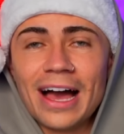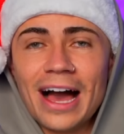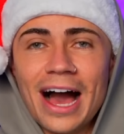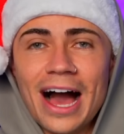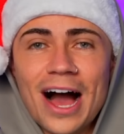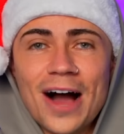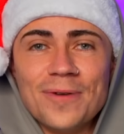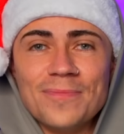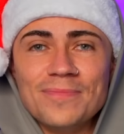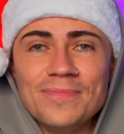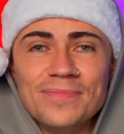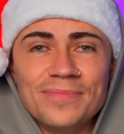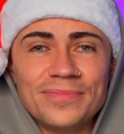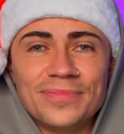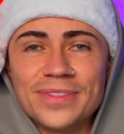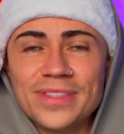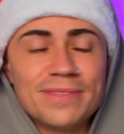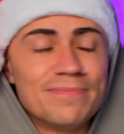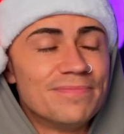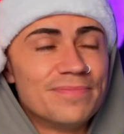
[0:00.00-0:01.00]

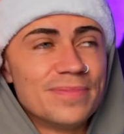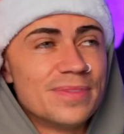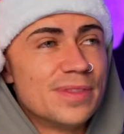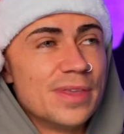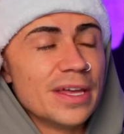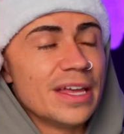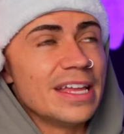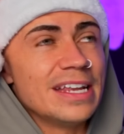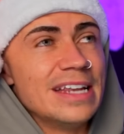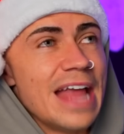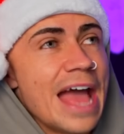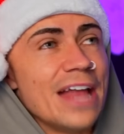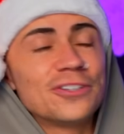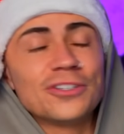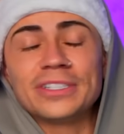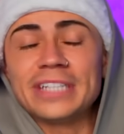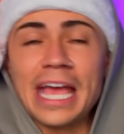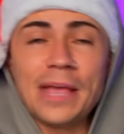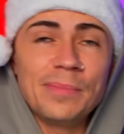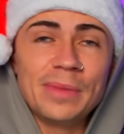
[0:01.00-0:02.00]
the
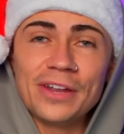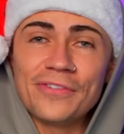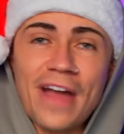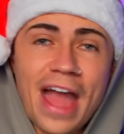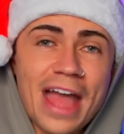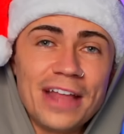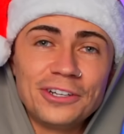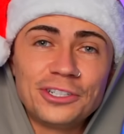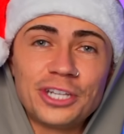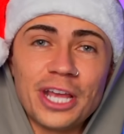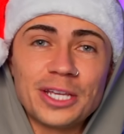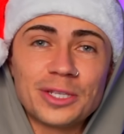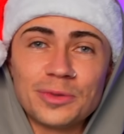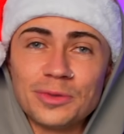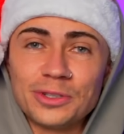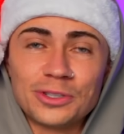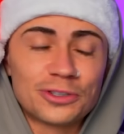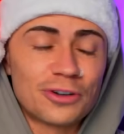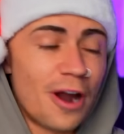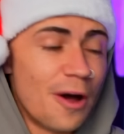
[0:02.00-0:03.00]
entertainment of handshakes
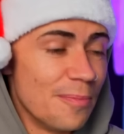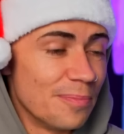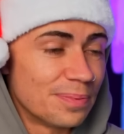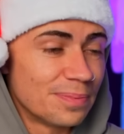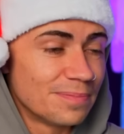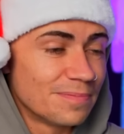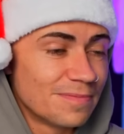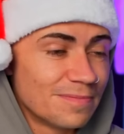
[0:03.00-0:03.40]
with Trump.